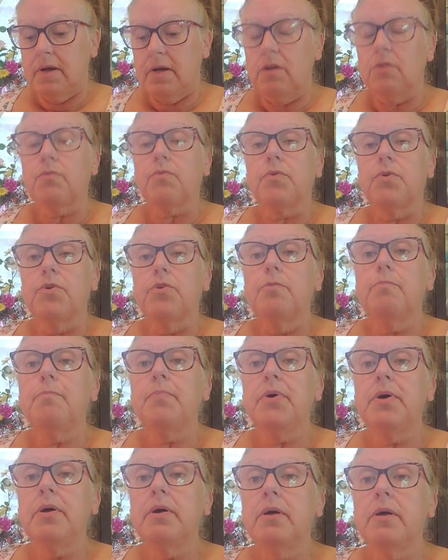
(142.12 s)
group,
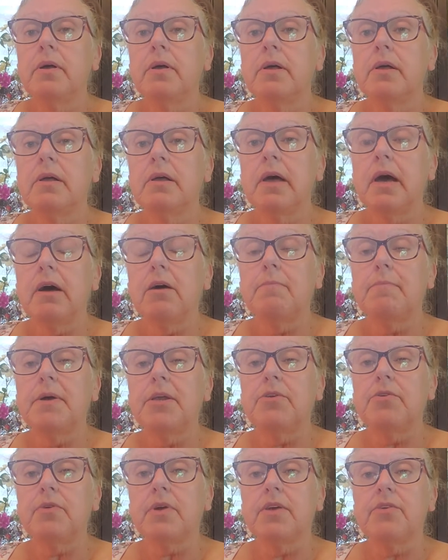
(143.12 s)

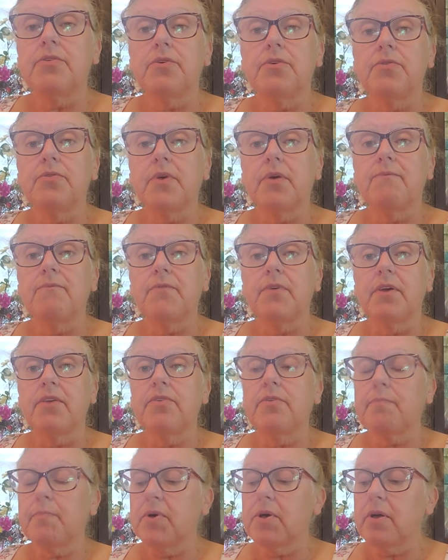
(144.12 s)
Open Treasures on
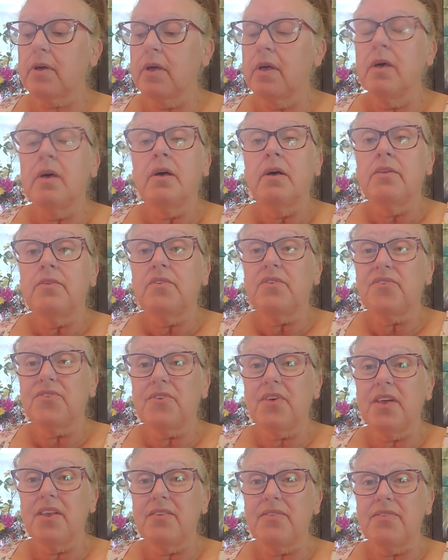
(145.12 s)
Facebook, just
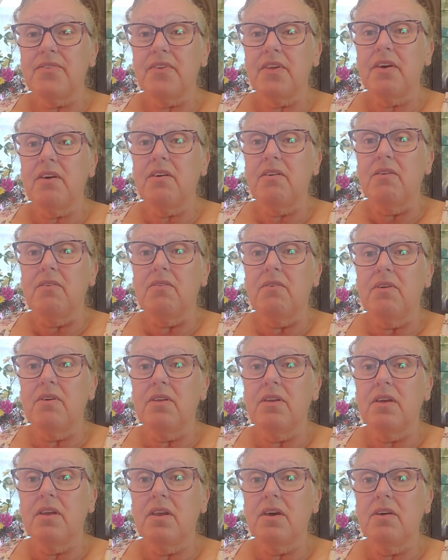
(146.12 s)
let us know.
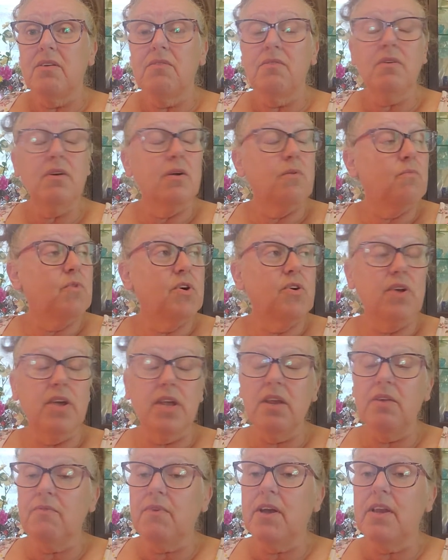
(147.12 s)
You know, we'll get
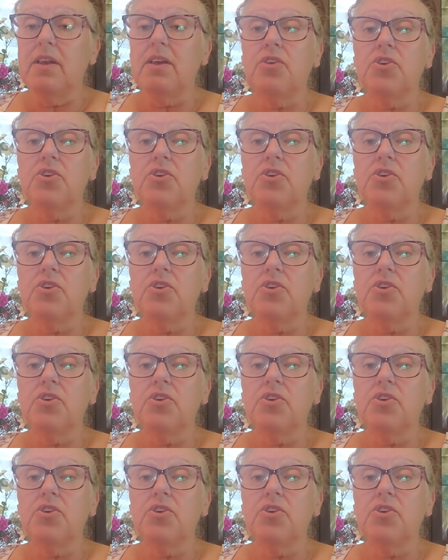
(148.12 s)
it ready to